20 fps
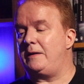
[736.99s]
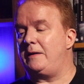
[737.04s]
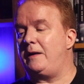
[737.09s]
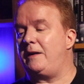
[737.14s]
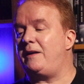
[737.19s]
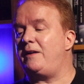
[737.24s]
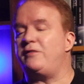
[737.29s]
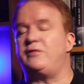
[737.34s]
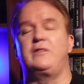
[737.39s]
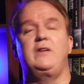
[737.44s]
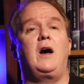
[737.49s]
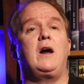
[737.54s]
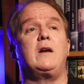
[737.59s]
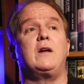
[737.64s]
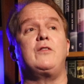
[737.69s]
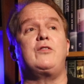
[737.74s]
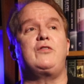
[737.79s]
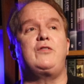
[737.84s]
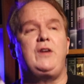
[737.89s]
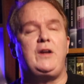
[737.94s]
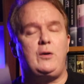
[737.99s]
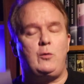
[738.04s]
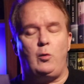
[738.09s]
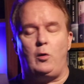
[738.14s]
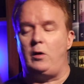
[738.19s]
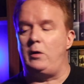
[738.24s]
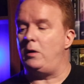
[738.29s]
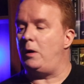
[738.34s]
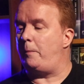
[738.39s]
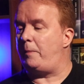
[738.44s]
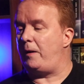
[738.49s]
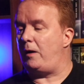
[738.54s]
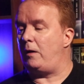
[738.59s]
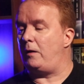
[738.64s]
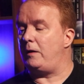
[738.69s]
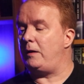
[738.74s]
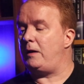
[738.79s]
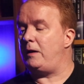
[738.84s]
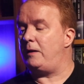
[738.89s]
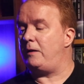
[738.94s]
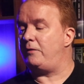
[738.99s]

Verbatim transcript: It is not a sequel, apparently.